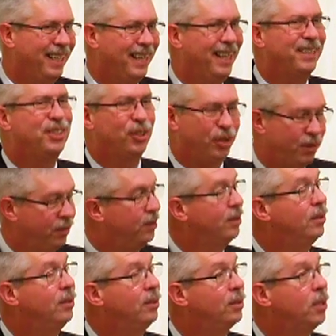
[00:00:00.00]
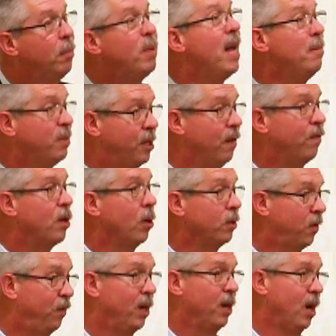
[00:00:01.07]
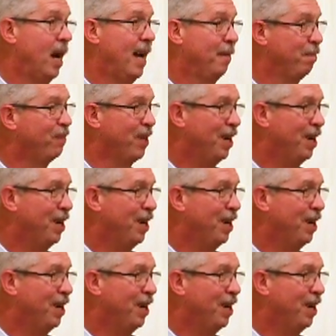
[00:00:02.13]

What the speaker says: it's sometimes difficult to figure out.